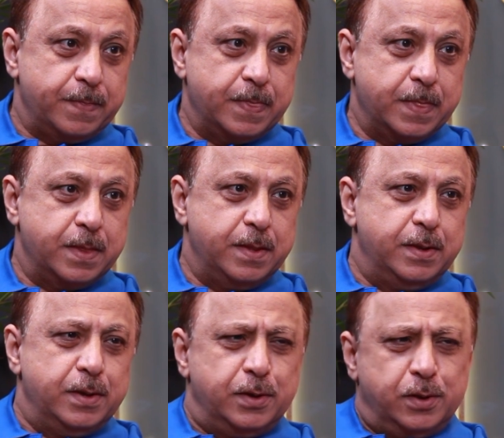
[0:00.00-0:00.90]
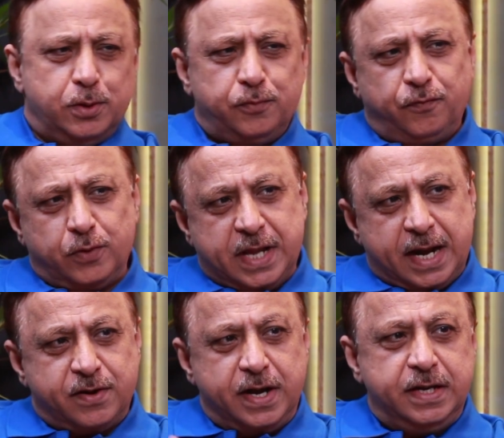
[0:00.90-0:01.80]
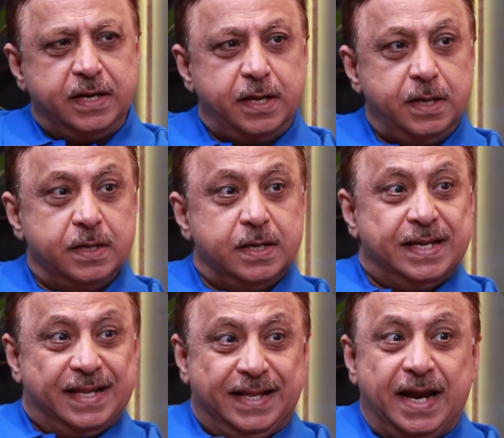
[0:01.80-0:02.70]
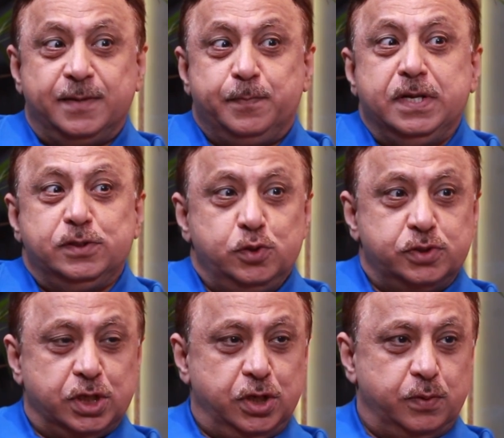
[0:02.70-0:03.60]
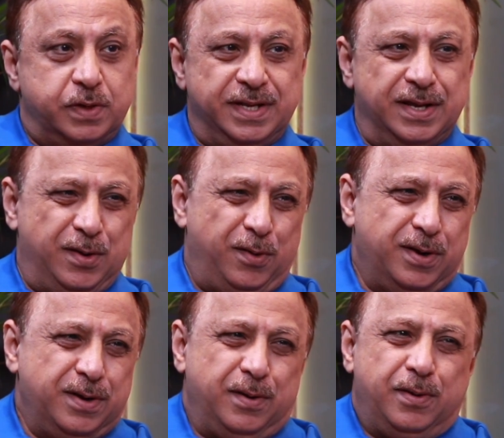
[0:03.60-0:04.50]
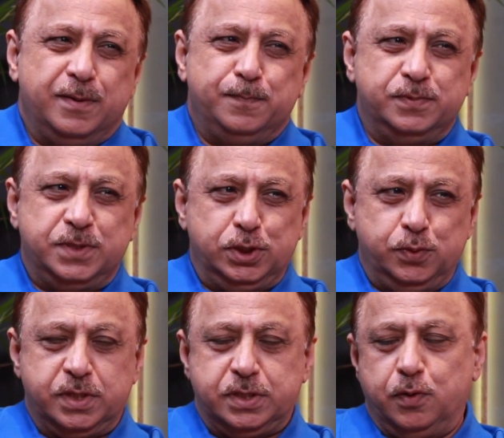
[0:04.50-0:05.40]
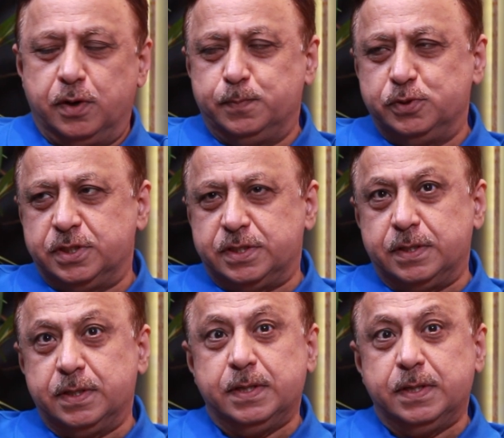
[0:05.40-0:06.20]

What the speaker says: For that rainy day, that brings you security. Odd situation, odd position.